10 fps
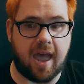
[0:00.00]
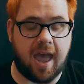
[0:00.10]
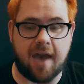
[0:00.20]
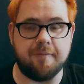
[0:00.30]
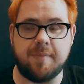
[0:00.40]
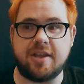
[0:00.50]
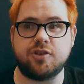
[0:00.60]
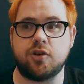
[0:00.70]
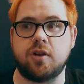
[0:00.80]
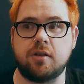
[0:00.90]
have
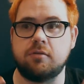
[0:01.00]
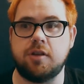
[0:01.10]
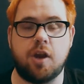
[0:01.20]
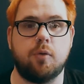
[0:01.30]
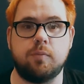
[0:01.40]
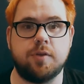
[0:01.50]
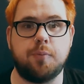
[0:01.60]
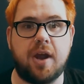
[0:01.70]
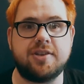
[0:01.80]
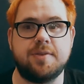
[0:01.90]
major, you know,
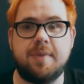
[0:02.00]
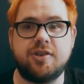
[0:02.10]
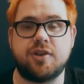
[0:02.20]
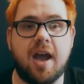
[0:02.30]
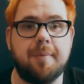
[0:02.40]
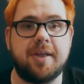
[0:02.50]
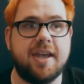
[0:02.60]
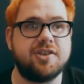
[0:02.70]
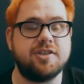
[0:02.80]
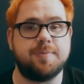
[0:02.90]
depression, major
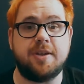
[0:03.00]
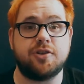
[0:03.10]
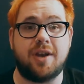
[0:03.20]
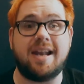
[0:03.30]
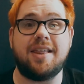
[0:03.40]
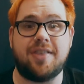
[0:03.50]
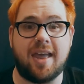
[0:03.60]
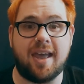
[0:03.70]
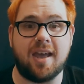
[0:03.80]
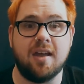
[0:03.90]
complications, major
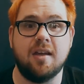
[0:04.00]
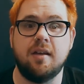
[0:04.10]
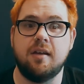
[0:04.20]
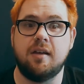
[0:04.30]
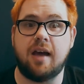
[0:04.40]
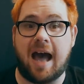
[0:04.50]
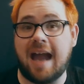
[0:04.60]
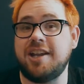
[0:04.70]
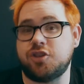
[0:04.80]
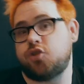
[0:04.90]
anything,
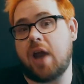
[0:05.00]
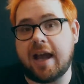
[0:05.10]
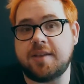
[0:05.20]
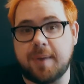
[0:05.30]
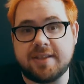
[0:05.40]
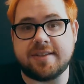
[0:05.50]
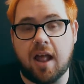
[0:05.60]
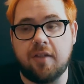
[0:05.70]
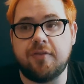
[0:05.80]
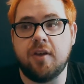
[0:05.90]
I distract
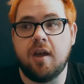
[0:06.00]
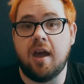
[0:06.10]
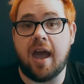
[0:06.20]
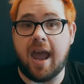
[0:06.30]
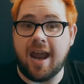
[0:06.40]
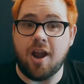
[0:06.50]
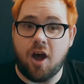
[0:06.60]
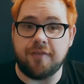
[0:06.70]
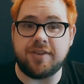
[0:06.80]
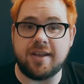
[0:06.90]
myself, and
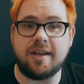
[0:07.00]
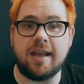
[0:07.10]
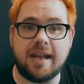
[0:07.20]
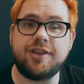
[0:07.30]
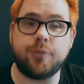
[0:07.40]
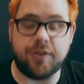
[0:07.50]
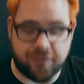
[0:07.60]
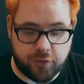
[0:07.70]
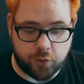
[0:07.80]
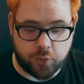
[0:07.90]
often it is with
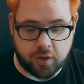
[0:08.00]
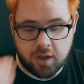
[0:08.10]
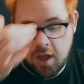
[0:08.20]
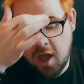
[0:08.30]
food.